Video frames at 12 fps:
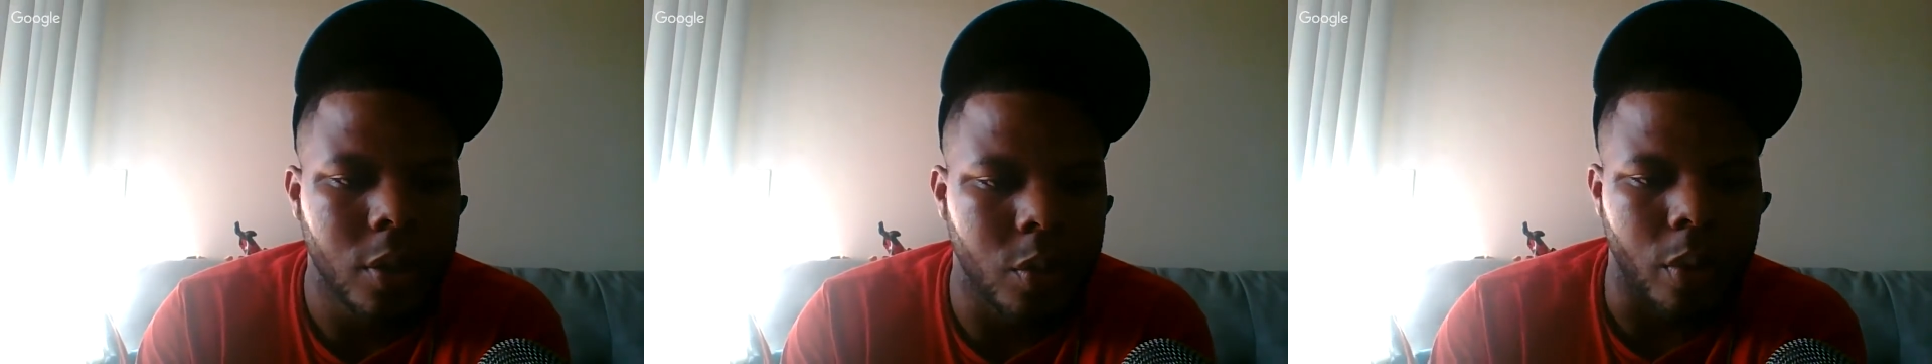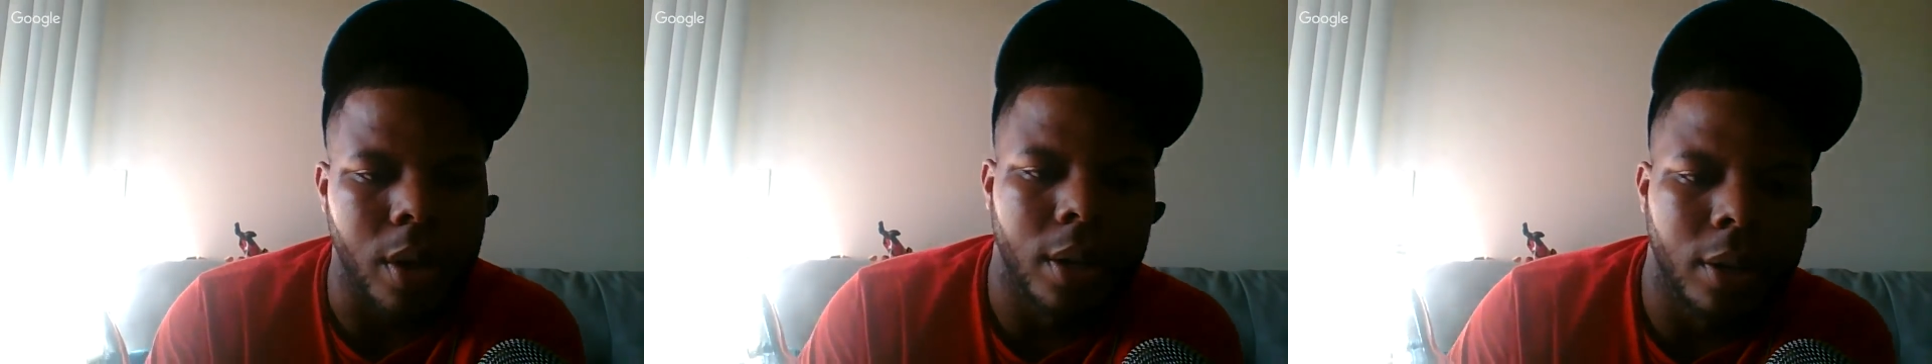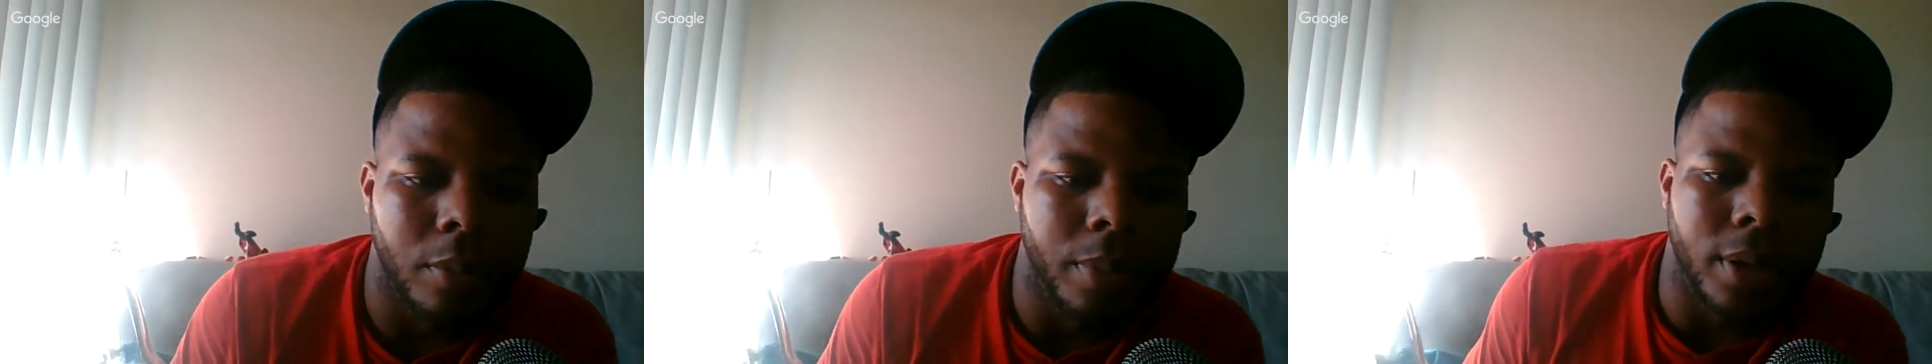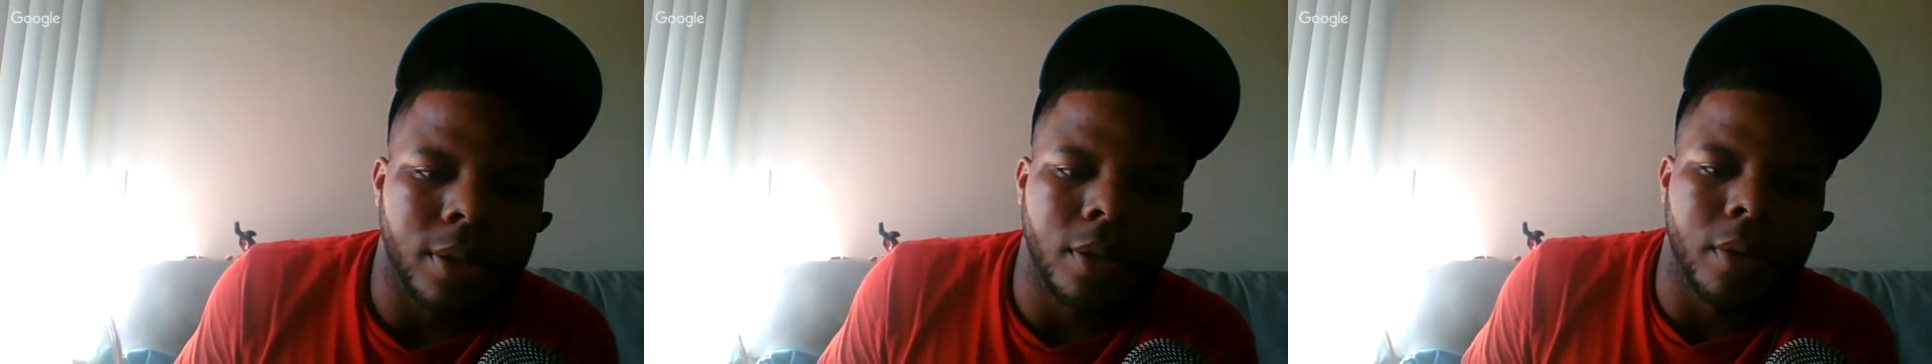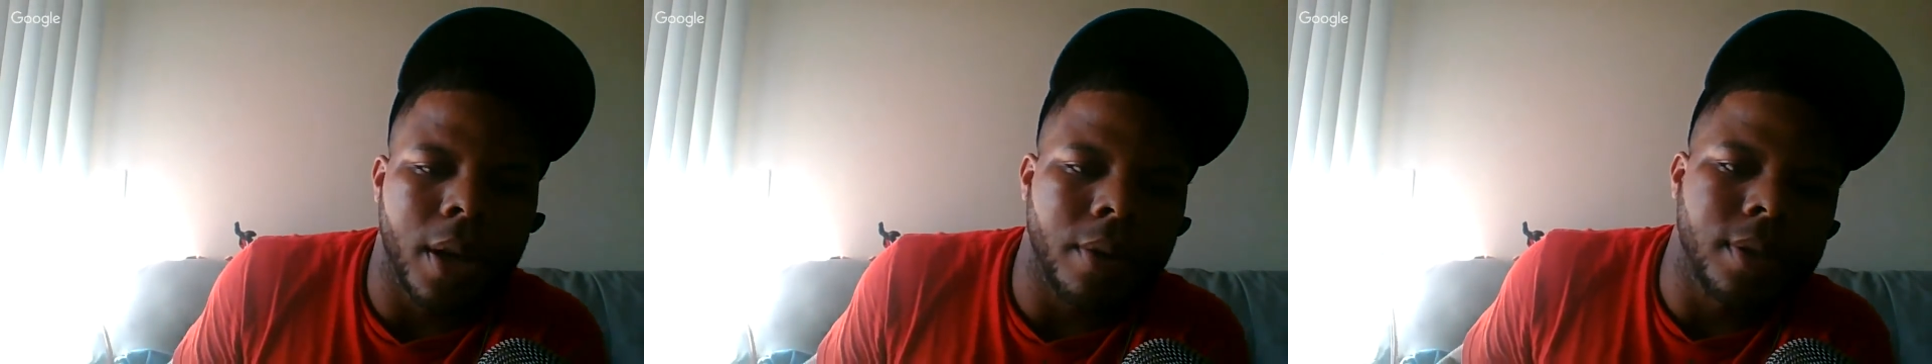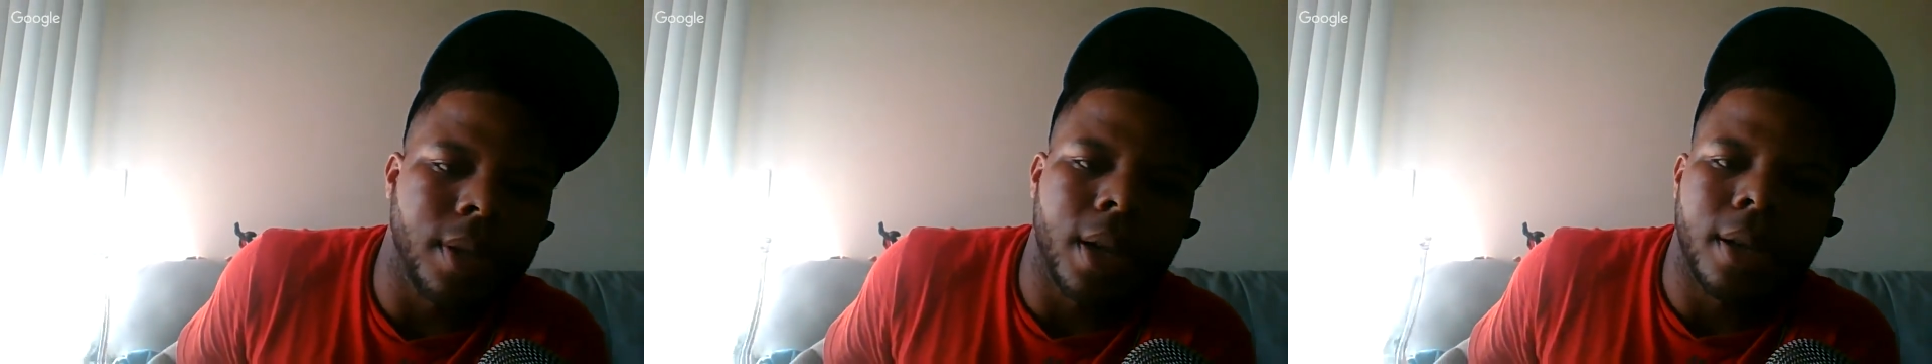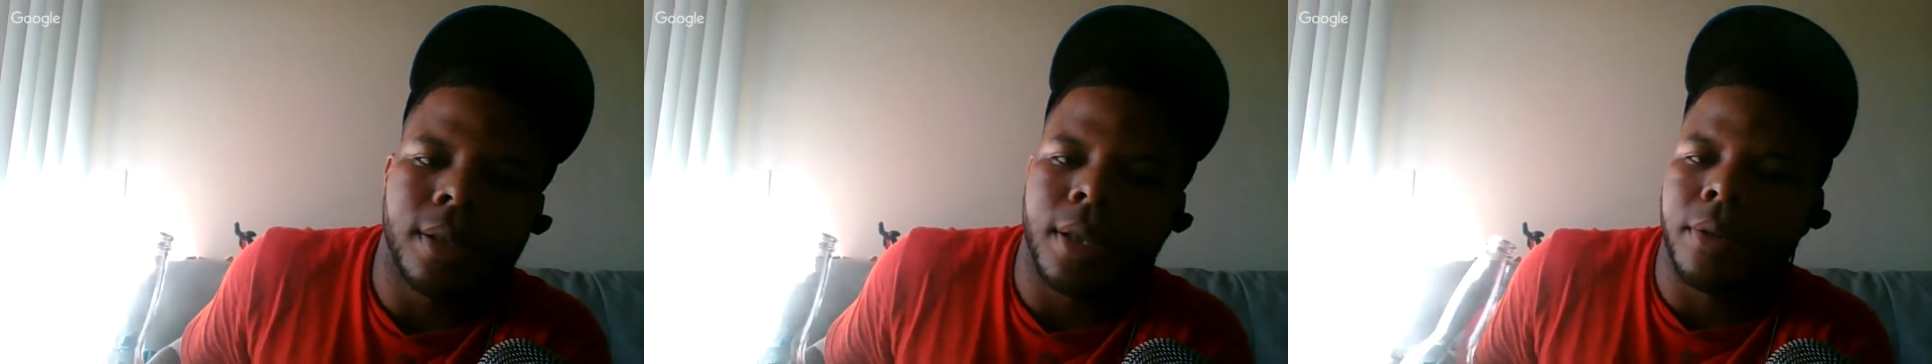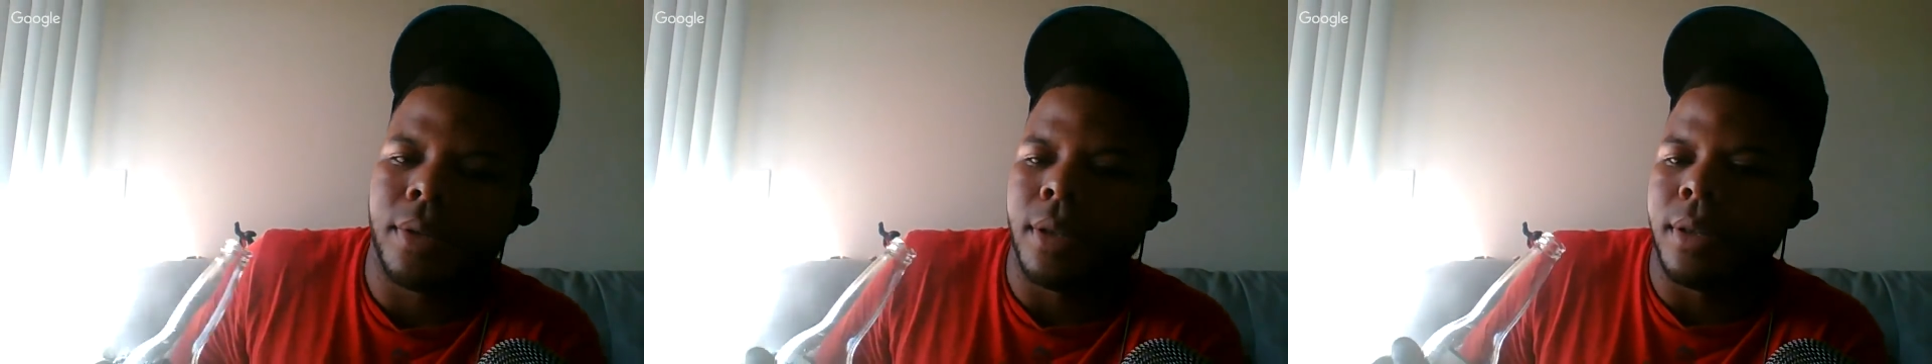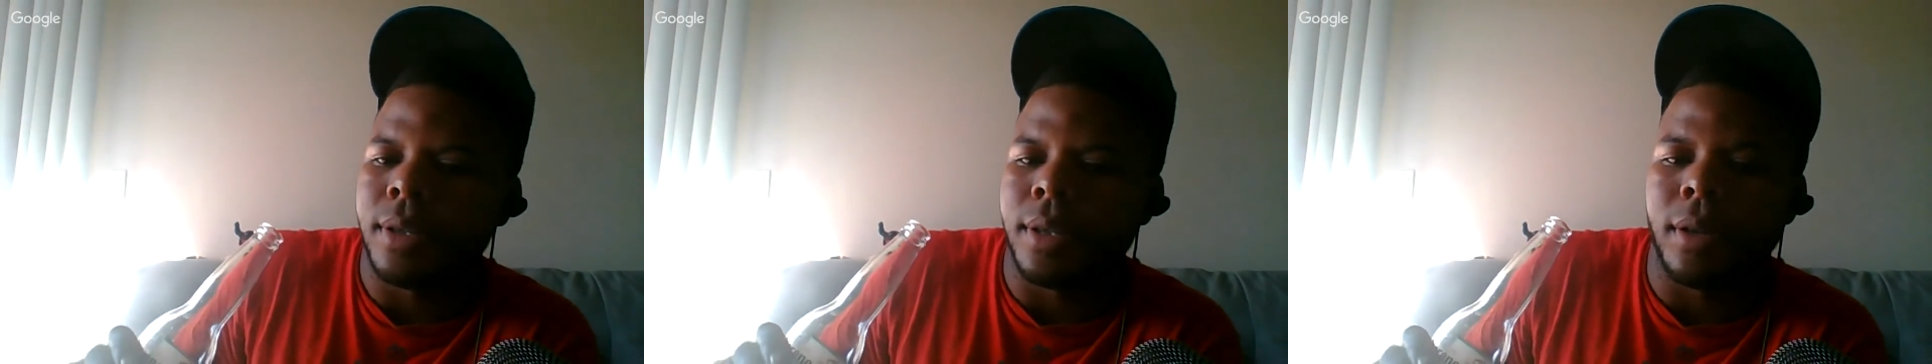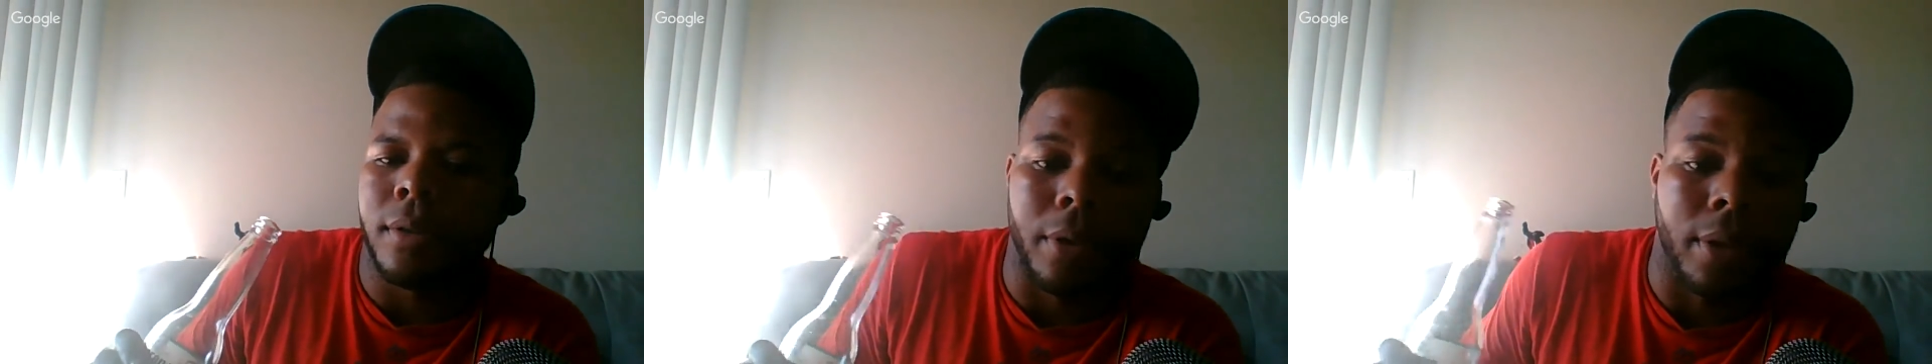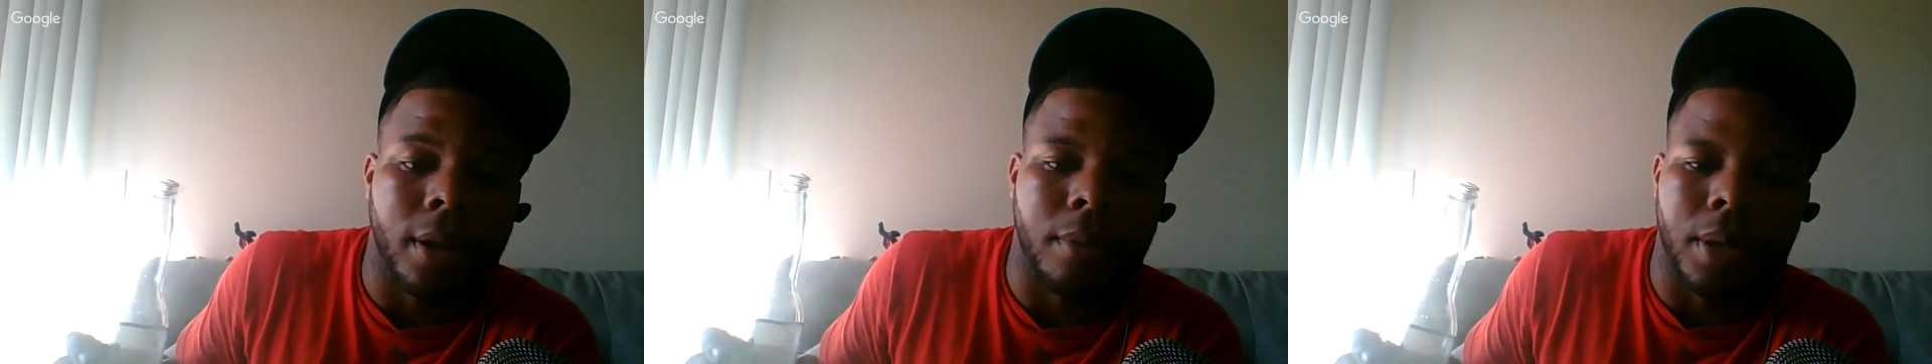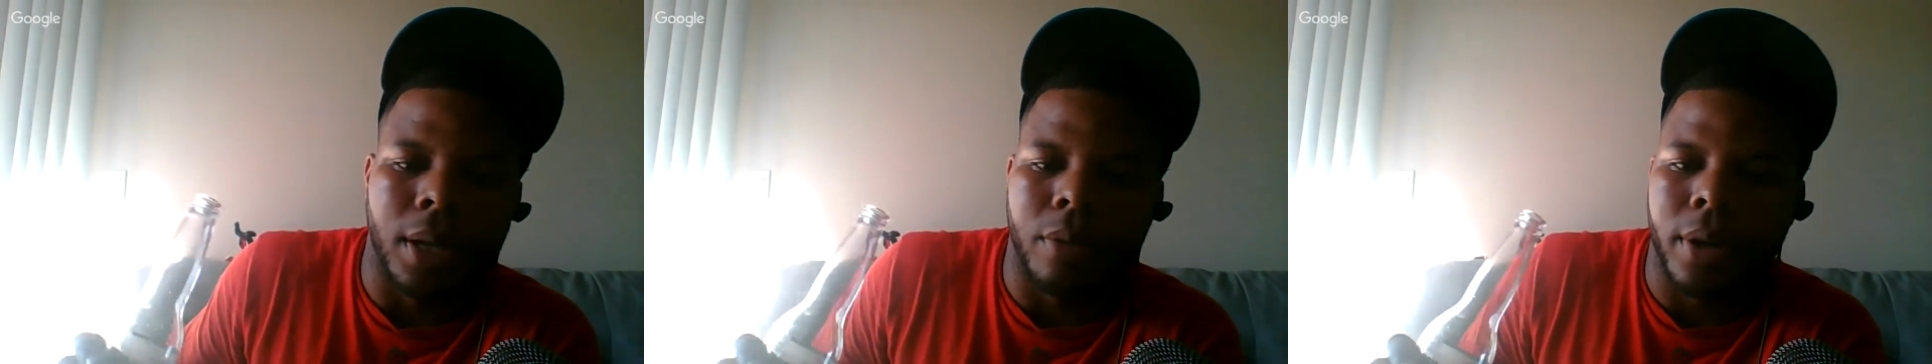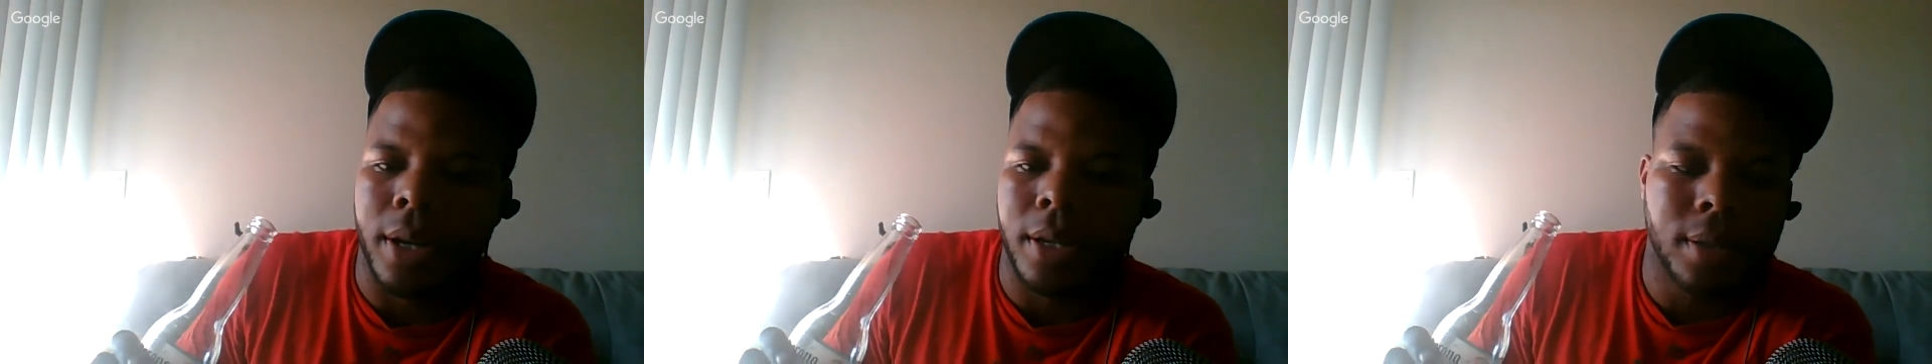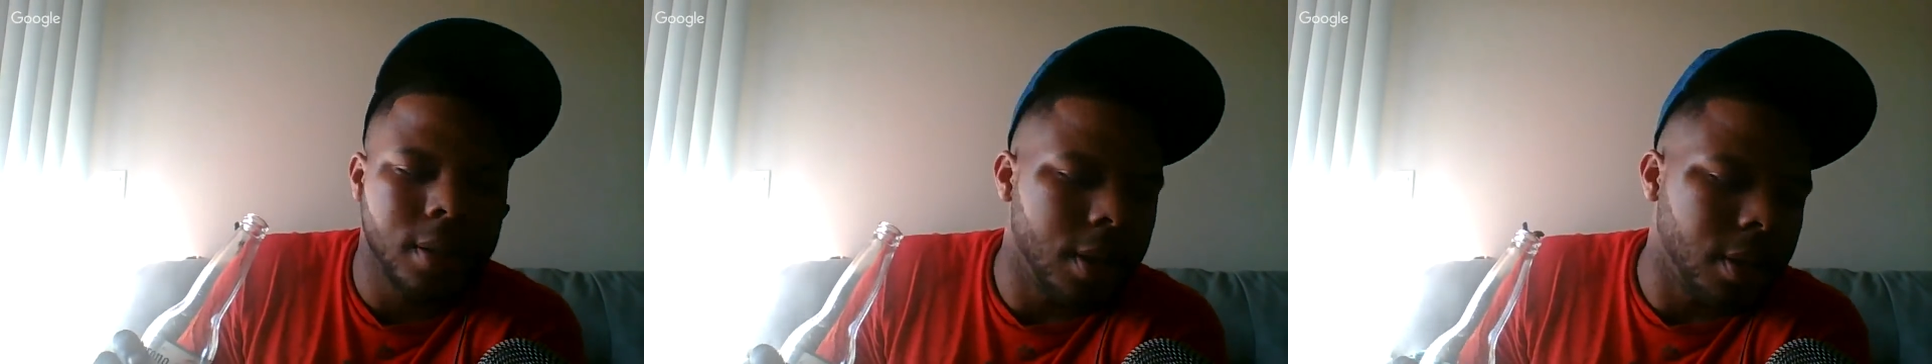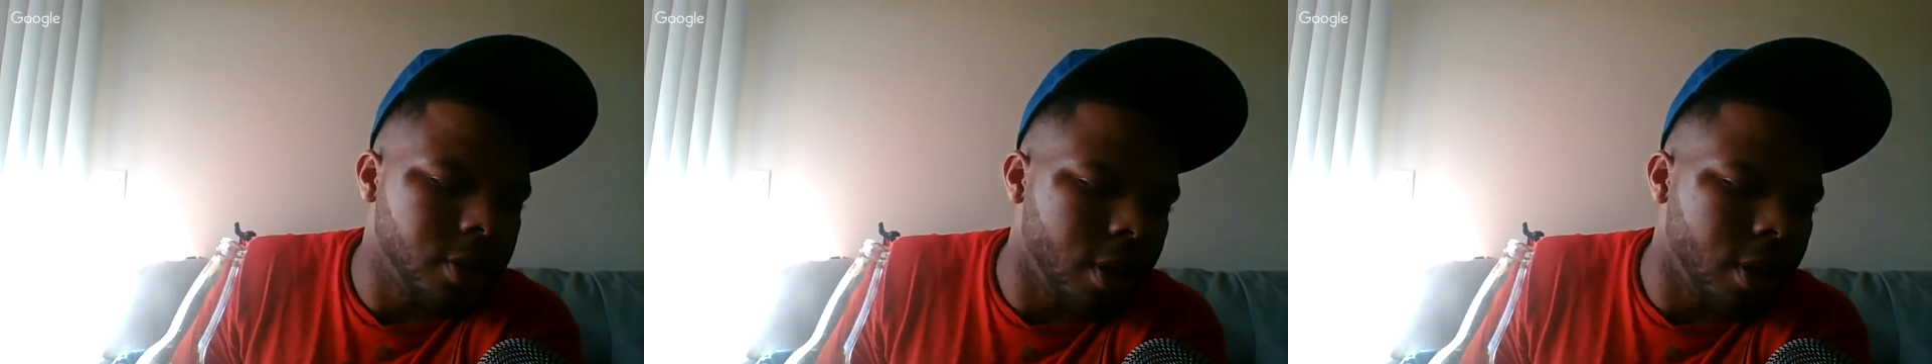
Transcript: He was running a little bit too. That was nice. That was good to see for them, anyways.